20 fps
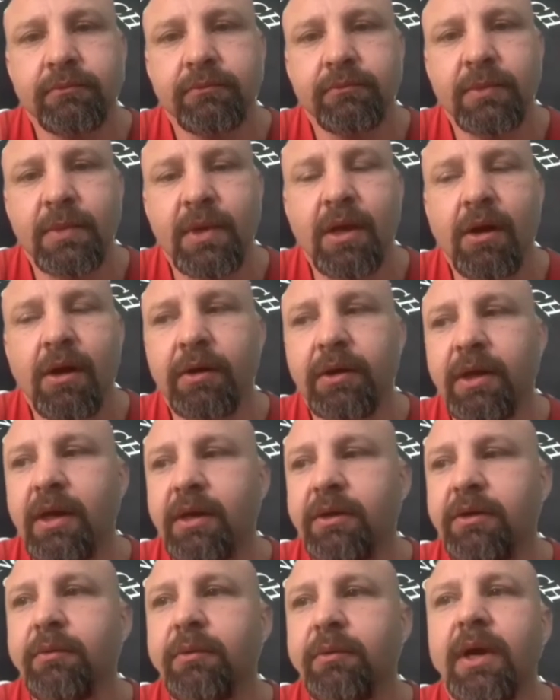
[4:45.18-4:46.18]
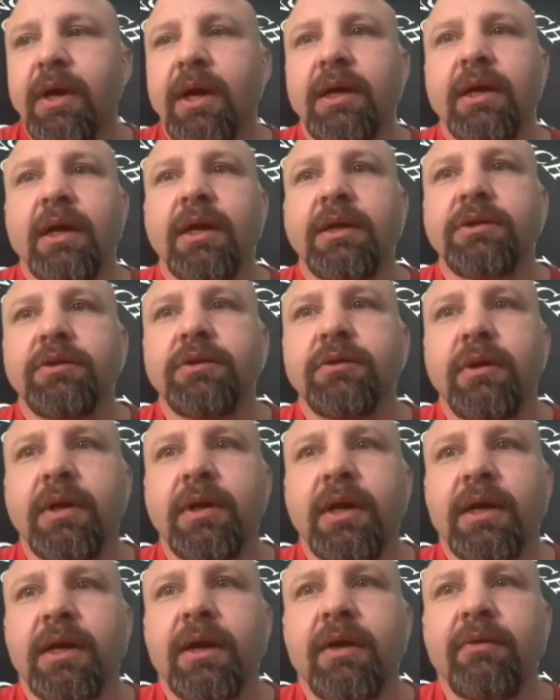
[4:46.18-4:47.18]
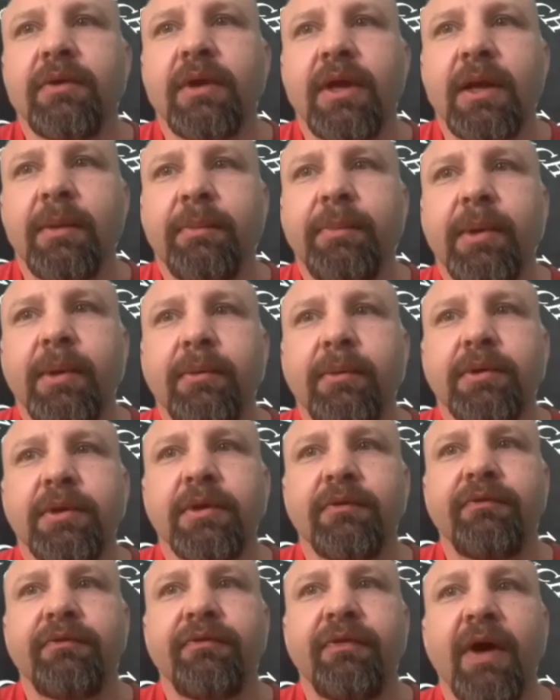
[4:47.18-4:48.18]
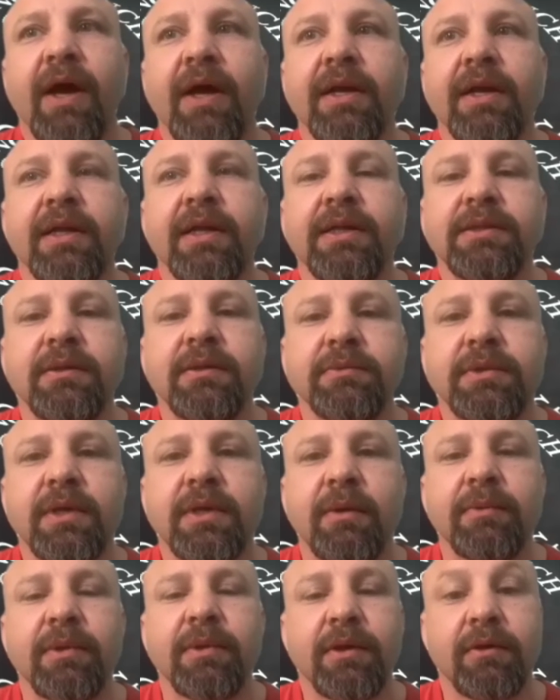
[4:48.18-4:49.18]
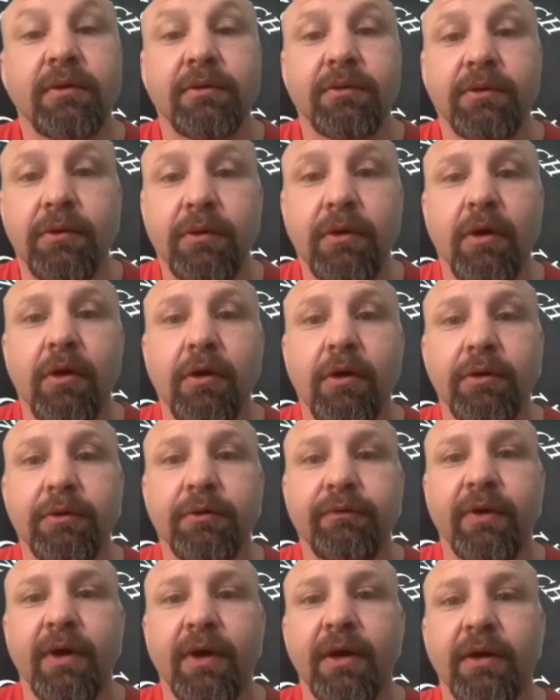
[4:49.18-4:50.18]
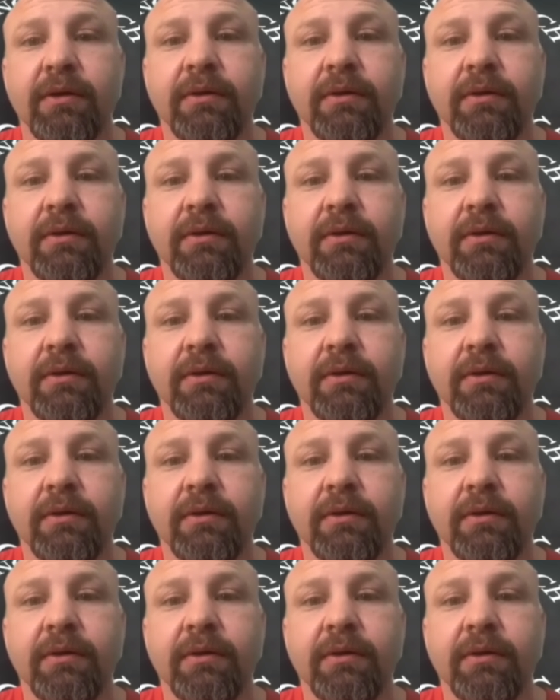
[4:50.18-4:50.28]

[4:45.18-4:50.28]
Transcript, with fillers: Oh yeah, you know I, I, do, and I have a lot of people that finally sometimes they go, "You're hard to find."